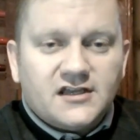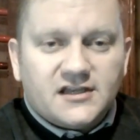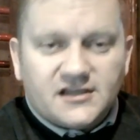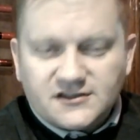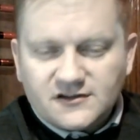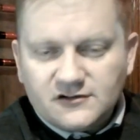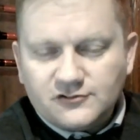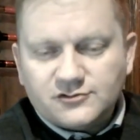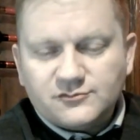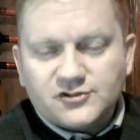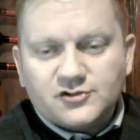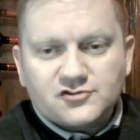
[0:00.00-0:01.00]
his solution
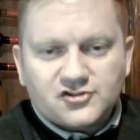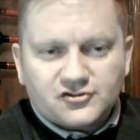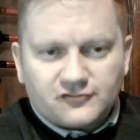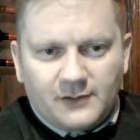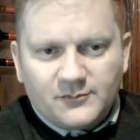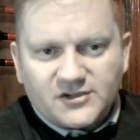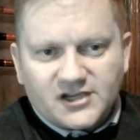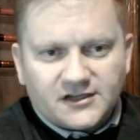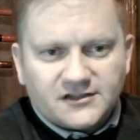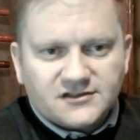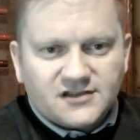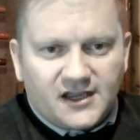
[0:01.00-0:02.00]
would use scrap
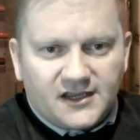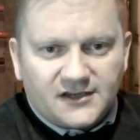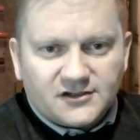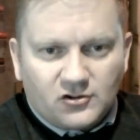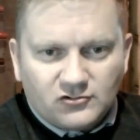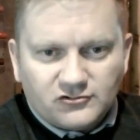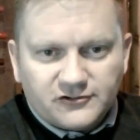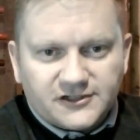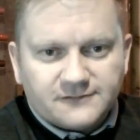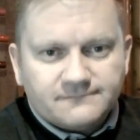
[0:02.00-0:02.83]
tyres and concrete.